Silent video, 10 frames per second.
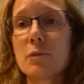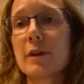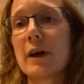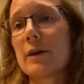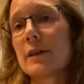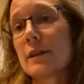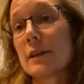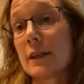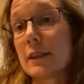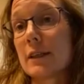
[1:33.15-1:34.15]
that
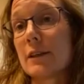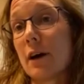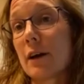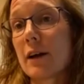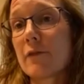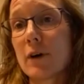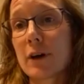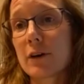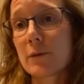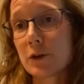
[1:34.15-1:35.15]
did not have
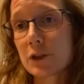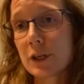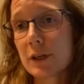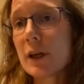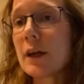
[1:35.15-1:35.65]
water immersion,